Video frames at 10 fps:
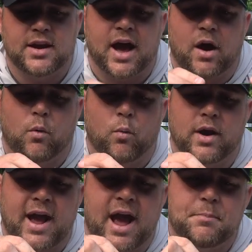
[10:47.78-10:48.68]
Now,
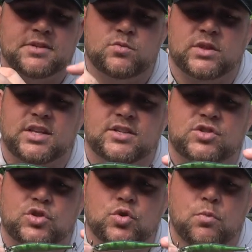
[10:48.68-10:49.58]
what happens with these
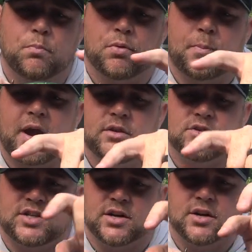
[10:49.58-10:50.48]
two
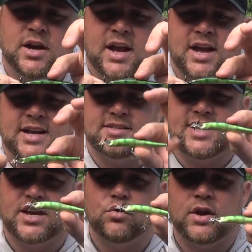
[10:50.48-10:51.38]
propellers here is
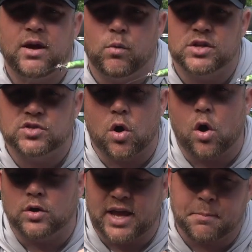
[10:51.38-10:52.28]
they create what is
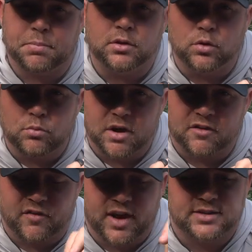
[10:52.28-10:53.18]
called a plume
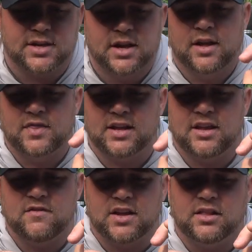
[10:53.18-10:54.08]
effect. They
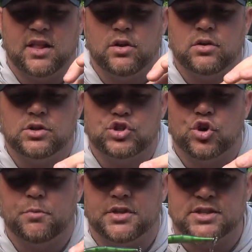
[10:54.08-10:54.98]
leave a little
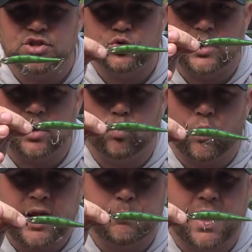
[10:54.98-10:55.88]
turbulence trail
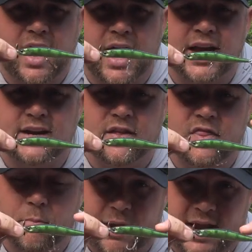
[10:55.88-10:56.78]
right behind
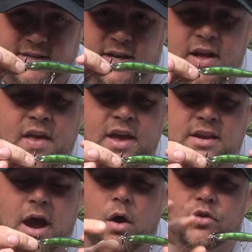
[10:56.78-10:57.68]
the bait.
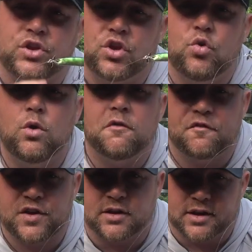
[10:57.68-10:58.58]
Now, you will
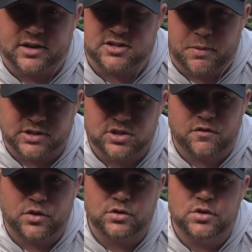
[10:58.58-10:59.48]
feel it, especially
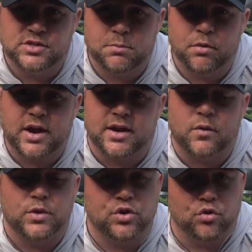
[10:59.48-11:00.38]
if you're using braid,
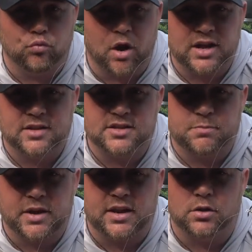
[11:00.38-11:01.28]
when you're running this
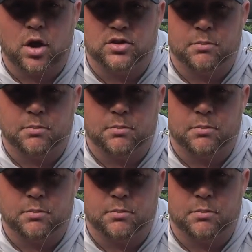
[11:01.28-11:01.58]
bait along